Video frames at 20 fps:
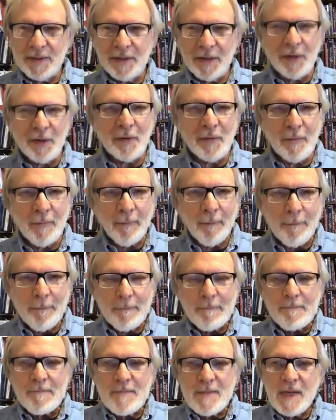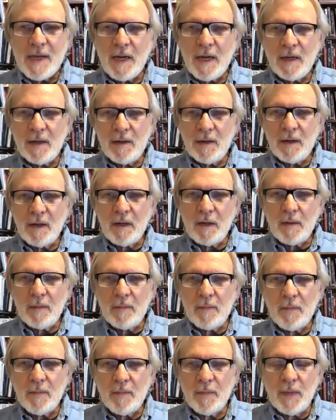you know, and
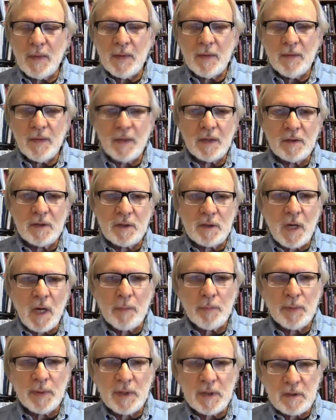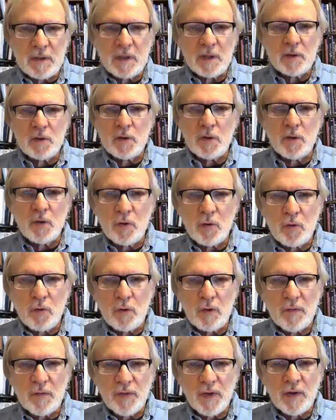um, they'll stop listening to you
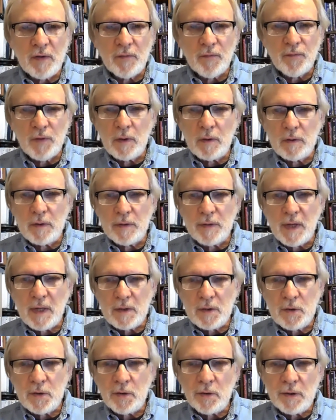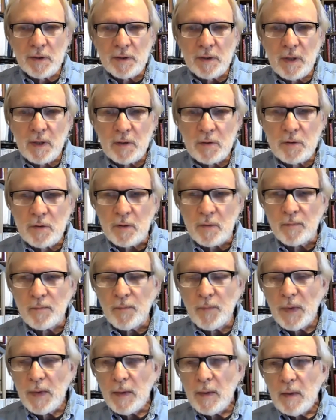if they feel that that's your intention.
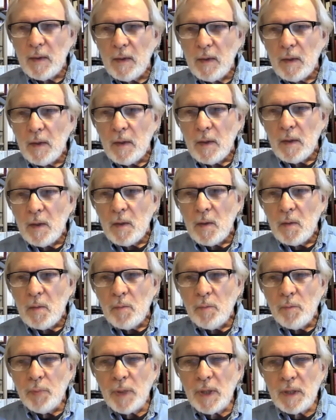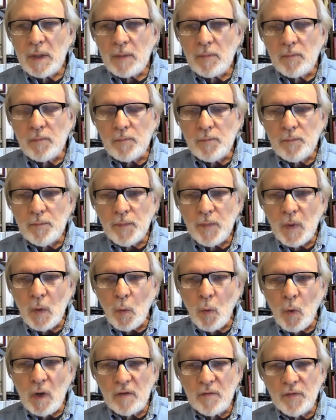But
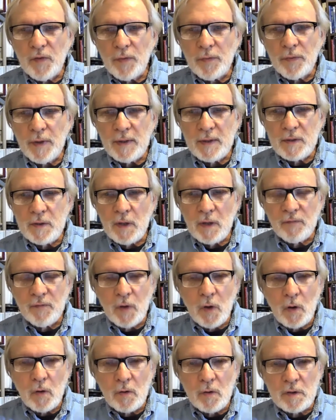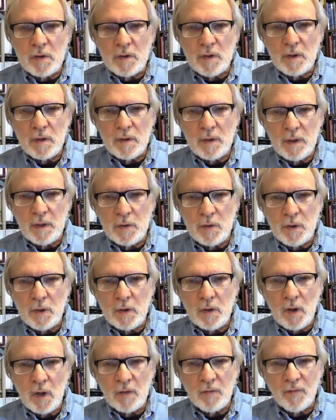one of the things I've noticed in
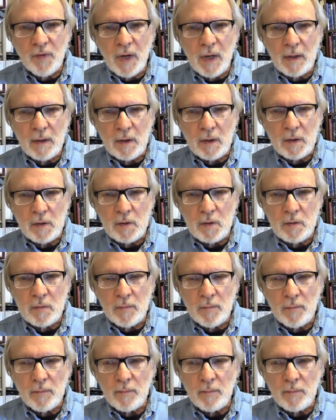teaching nonviolence